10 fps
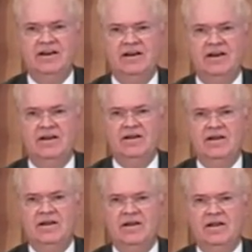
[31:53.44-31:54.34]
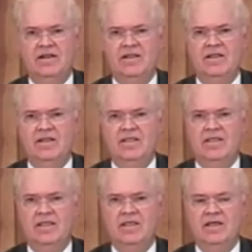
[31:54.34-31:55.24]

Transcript: (no one is talking)